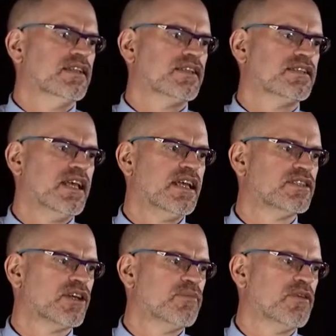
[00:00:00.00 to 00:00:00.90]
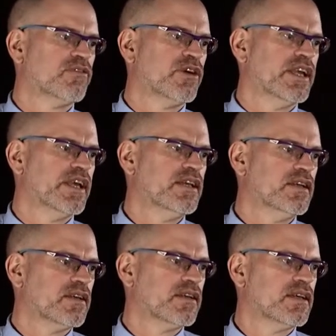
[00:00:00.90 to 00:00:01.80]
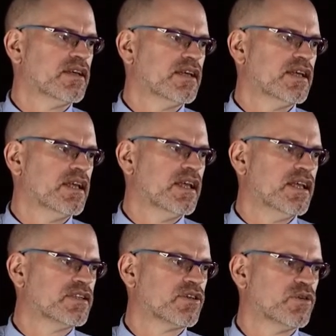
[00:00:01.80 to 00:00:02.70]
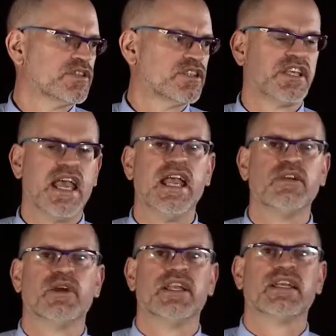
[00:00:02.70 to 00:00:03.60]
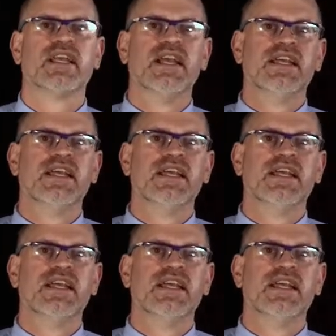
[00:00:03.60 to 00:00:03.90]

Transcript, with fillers: The second type of reading is called scan reading.